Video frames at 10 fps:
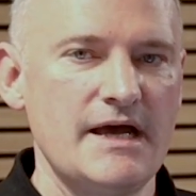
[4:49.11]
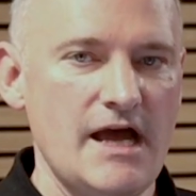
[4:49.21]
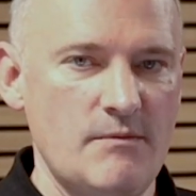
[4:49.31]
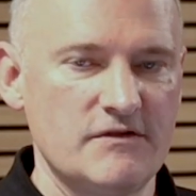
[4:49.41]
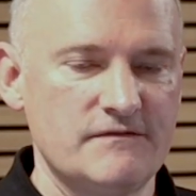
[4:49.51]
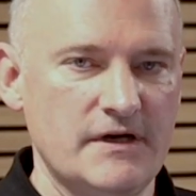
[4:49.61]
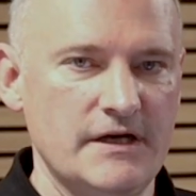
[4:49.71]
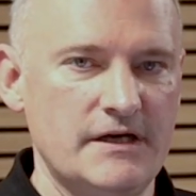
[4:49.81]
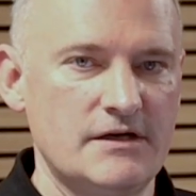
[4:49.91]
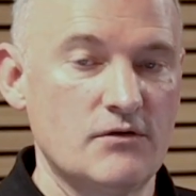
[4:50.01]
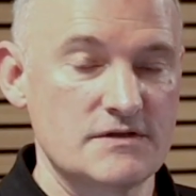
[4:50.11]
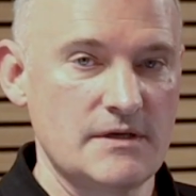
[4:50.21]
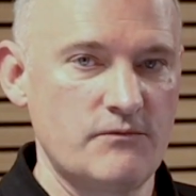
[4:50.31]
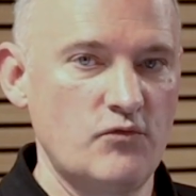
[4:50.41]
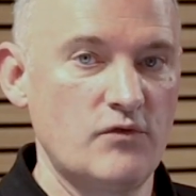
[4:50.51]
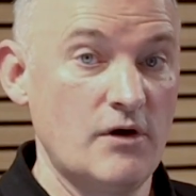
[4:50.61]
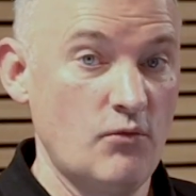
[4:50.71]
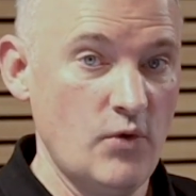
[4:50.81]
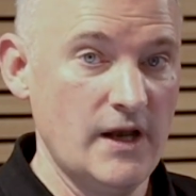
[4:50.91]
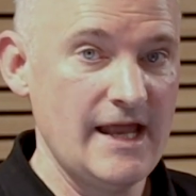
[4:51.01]
amplifier or subwoofer
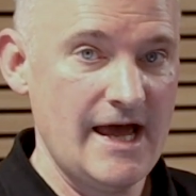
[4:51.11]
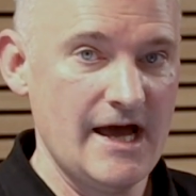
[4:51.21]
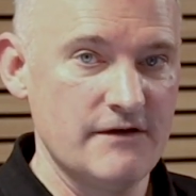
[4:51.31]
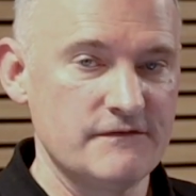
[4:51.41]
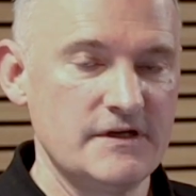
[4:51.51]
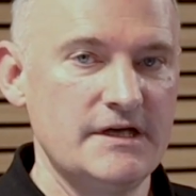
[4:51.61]
will have